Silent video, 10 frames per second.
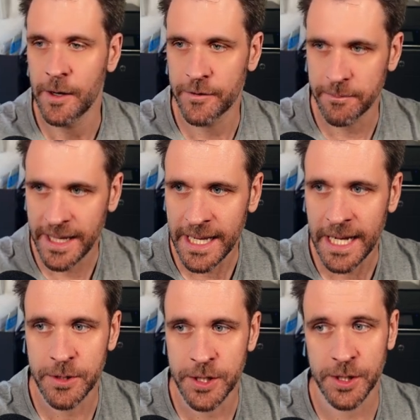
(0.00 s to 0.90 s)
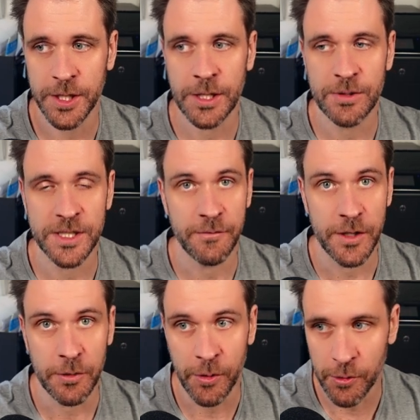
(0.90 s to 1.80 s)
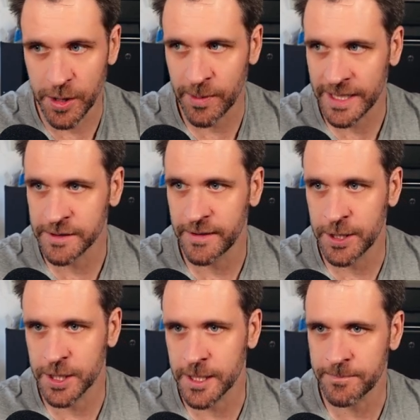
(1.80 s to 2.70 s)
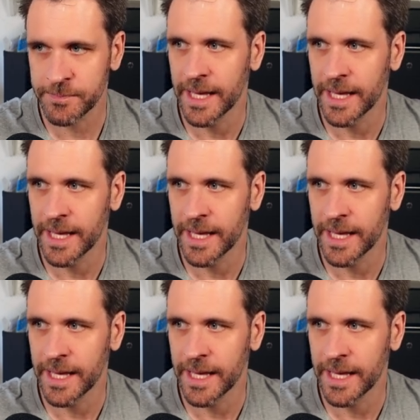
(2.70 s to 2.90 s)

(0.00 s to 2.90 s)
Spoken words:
For me, I'm just going to use the view pull request feature,